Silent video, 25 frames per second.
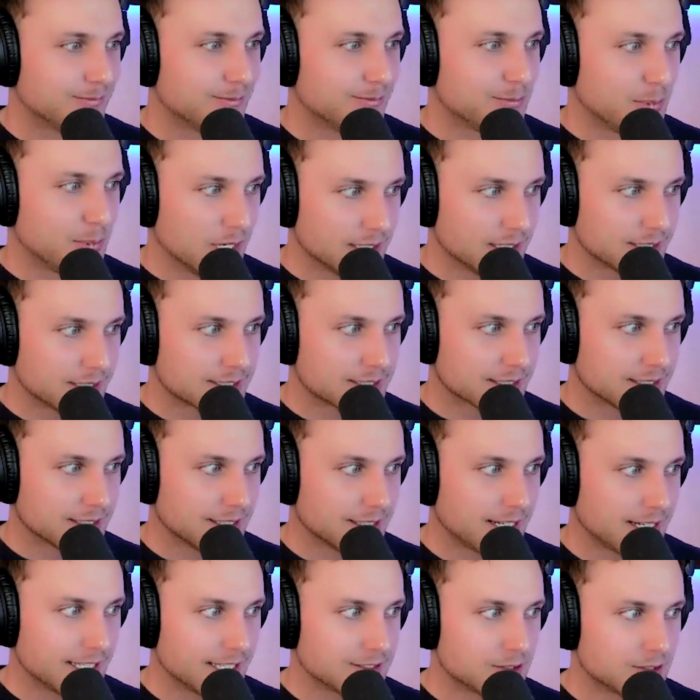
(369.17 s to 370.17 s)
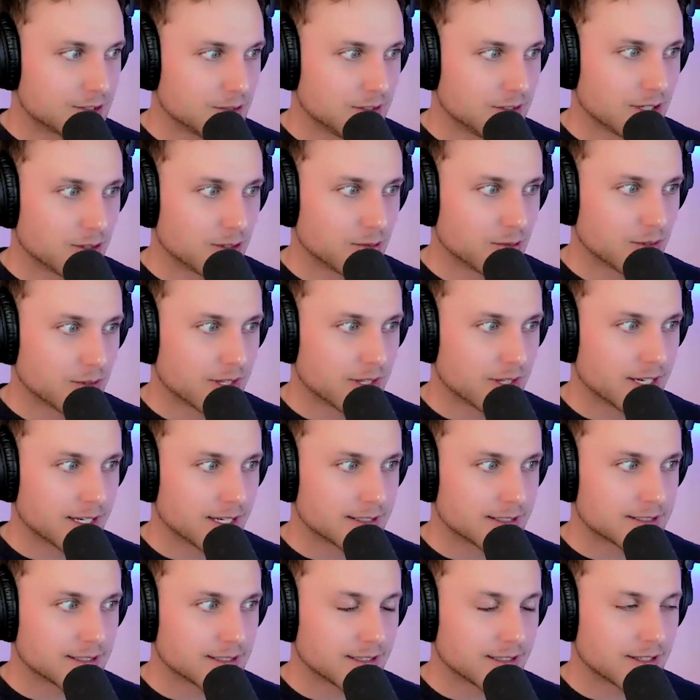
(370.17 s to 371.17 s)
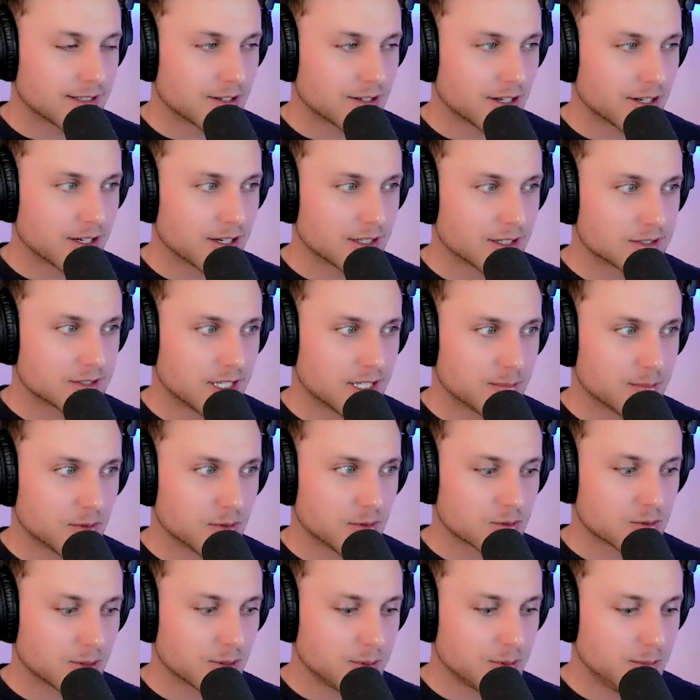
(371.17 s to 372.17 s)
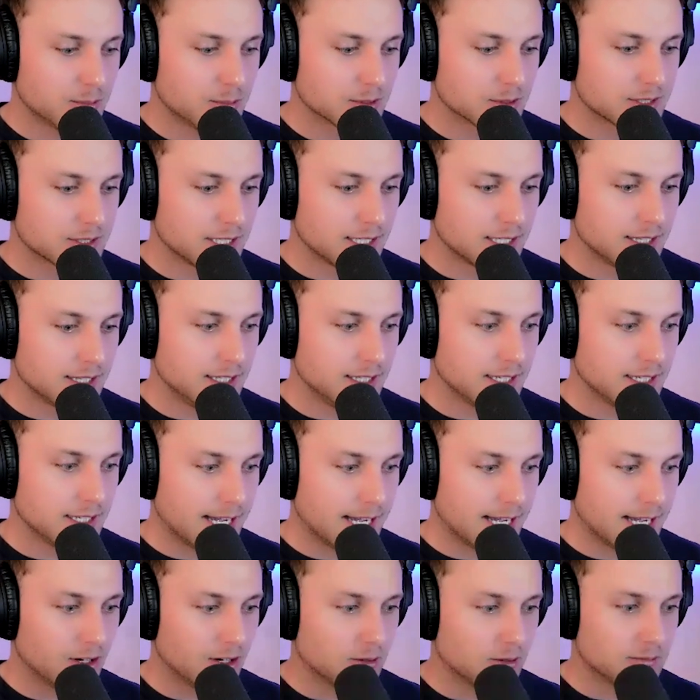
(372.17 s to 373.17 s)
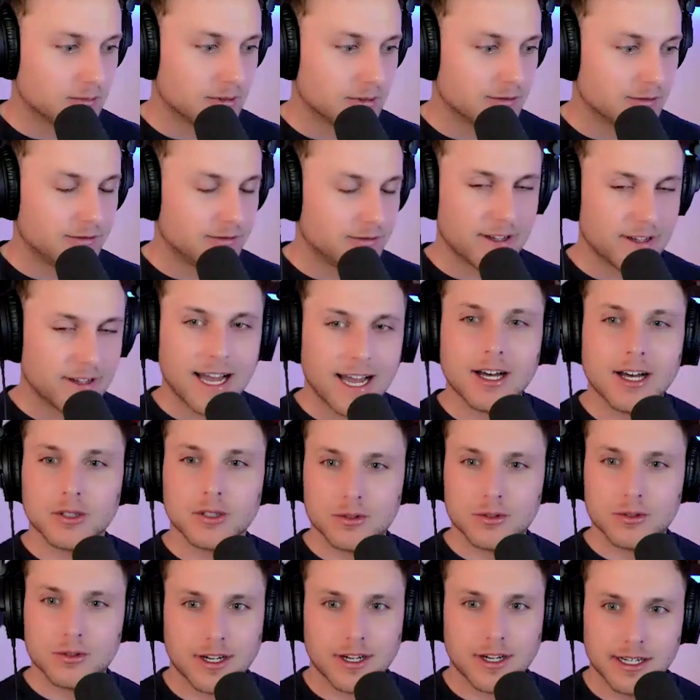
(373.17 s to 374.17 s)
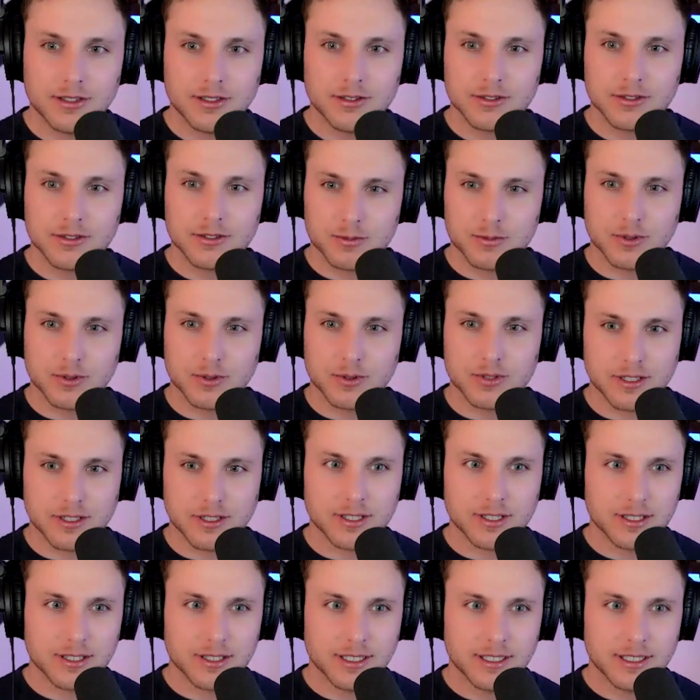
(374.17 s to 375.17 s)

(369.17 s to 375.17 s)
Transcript: But I do know that there are examples where people take the Helm values file specifically,